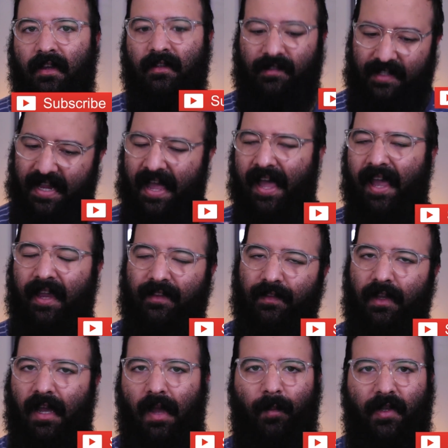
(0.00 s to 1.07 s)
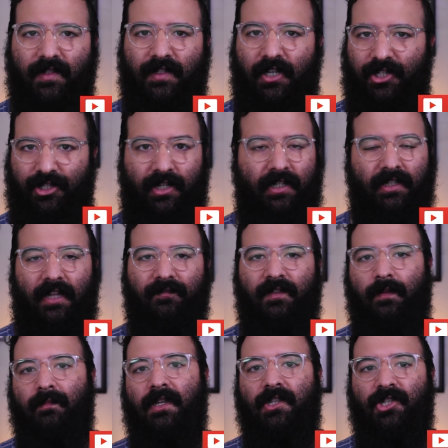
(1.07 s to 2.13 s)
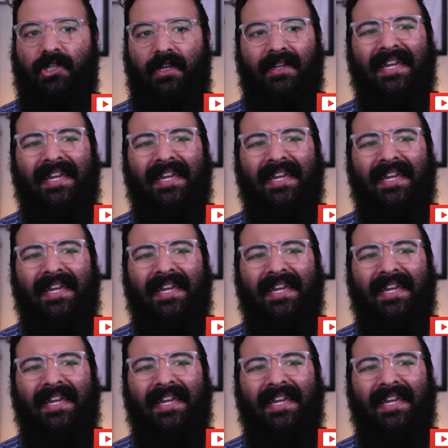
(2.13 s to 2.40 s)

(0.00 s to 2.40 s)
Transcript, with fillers: say hi in the comment section. I'd love to meet you.